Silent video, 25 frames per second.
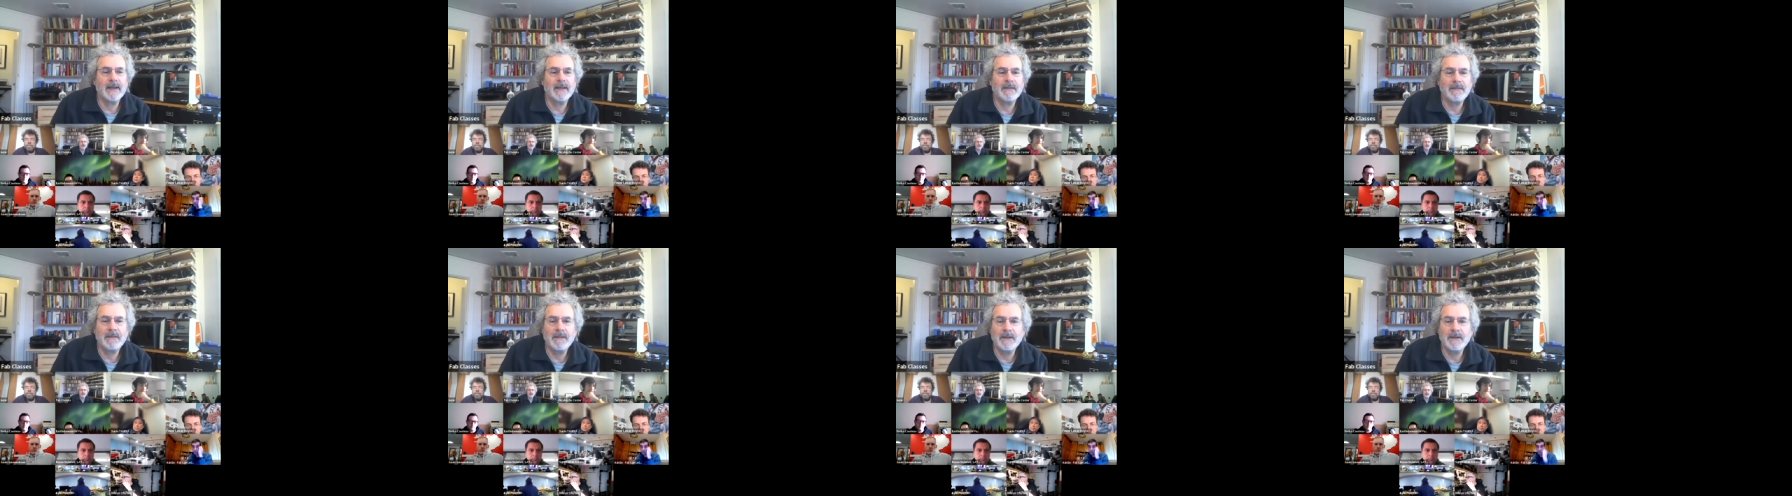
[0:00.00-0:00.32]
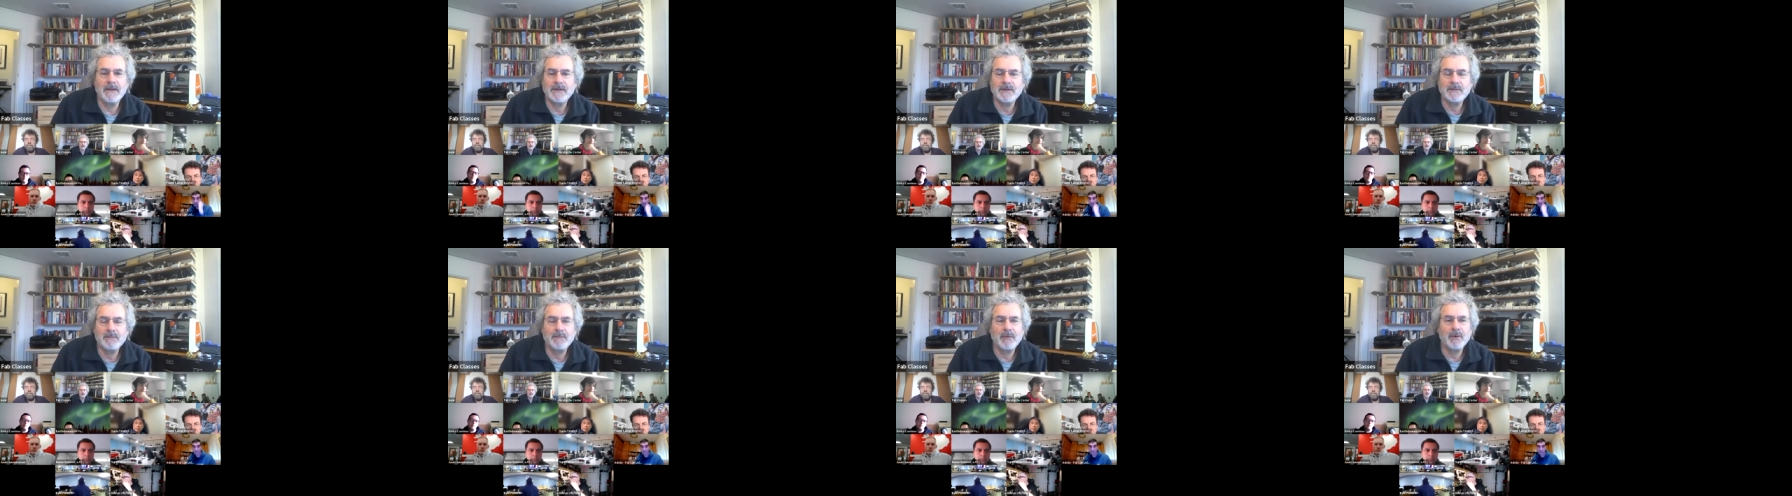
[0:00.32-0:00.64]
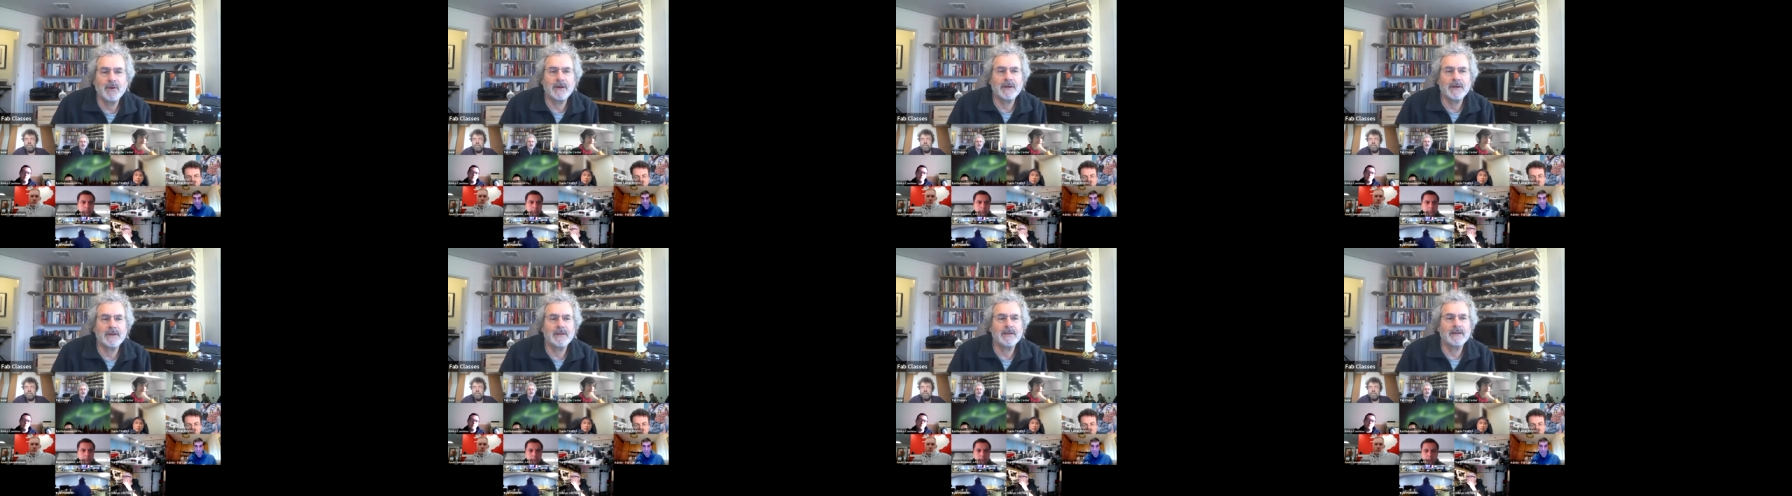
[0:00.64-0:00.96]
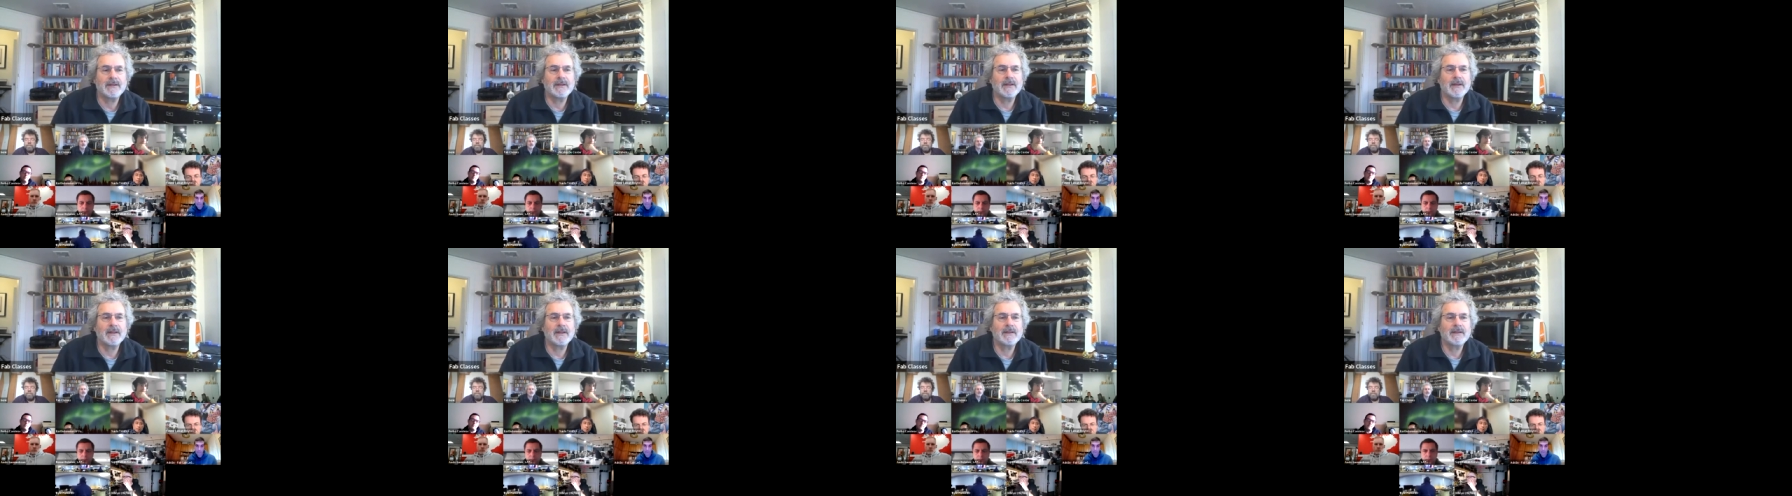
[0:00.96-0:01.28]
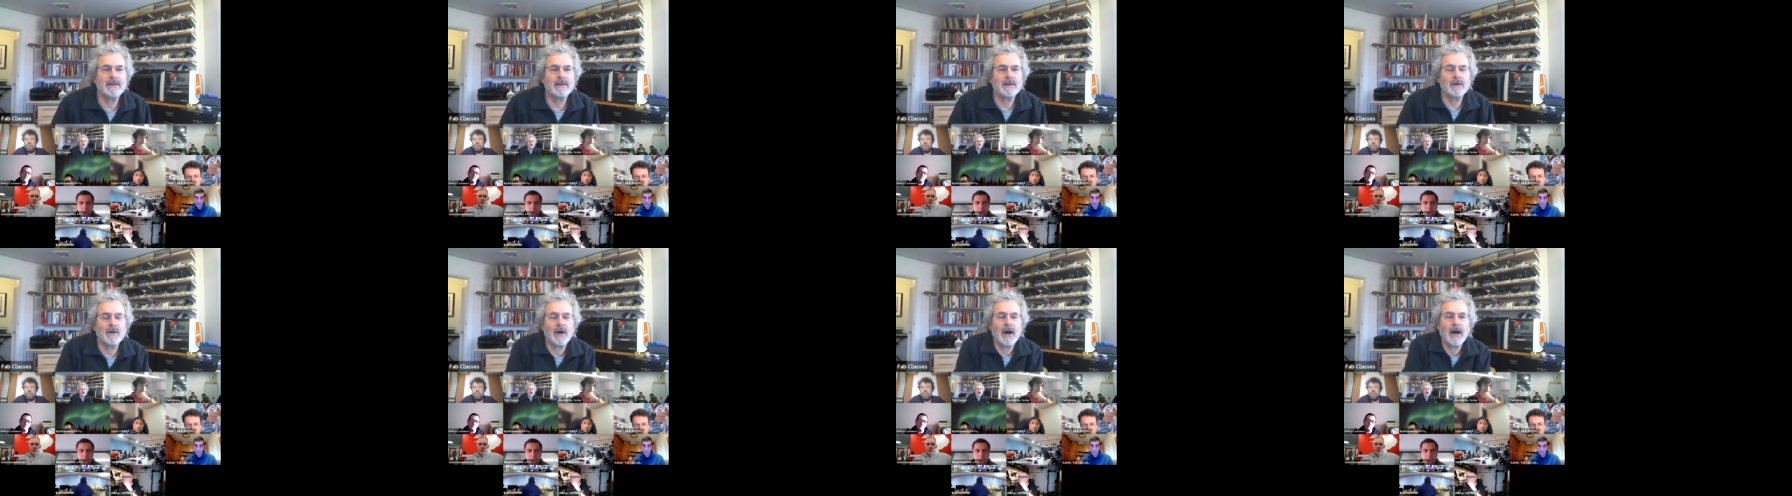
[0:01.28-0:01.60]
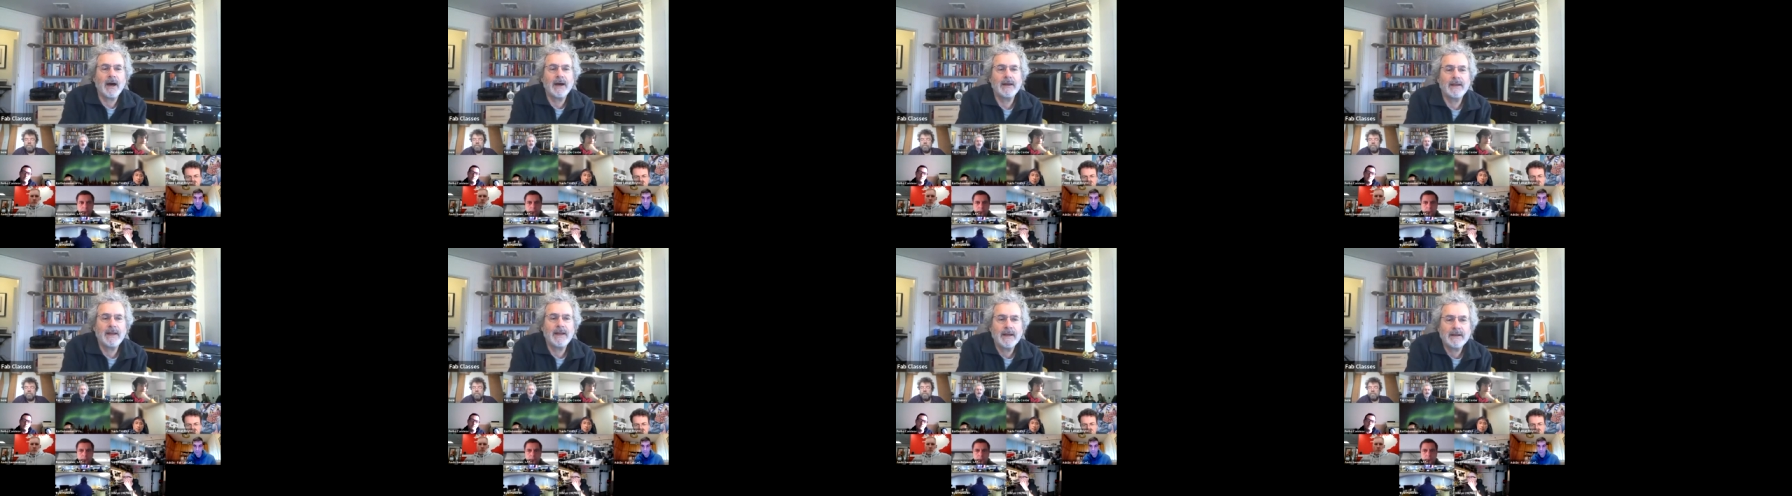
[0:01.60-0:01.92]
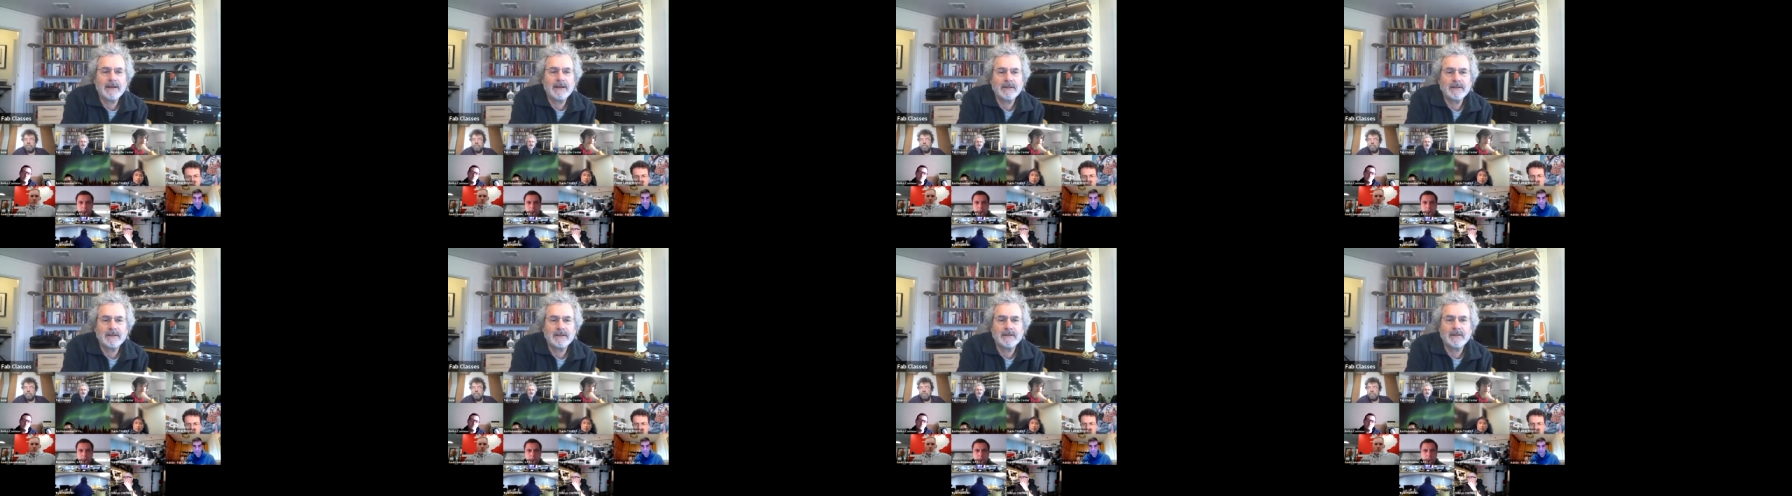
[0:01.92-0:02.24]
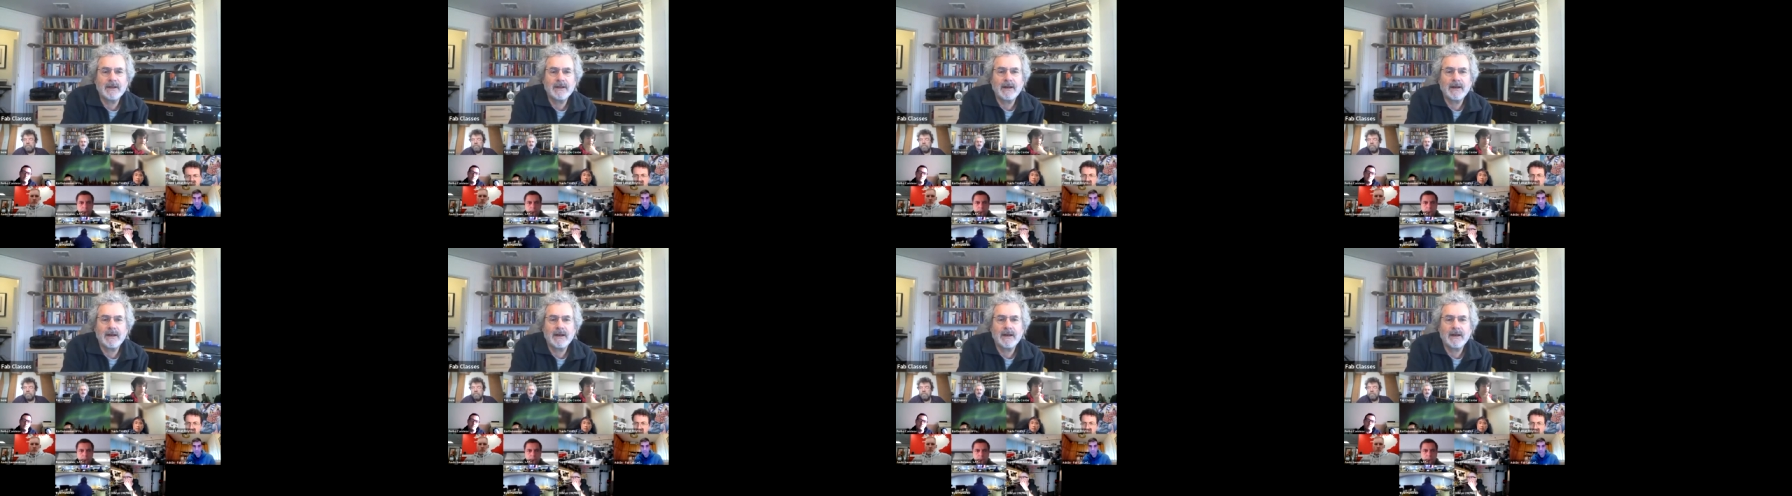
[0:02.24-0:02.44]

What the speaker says: at this point, a little hot air,